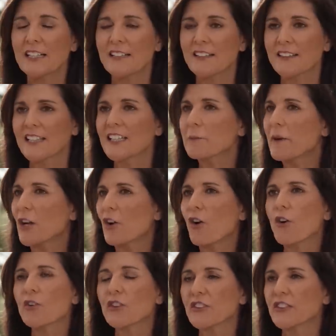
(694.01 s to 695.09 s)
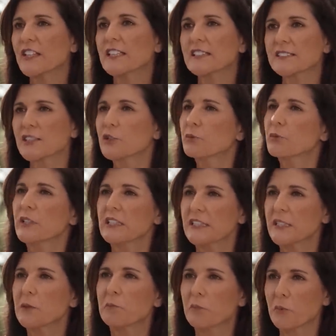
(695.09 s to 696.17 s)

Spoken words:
you think about all the things that are really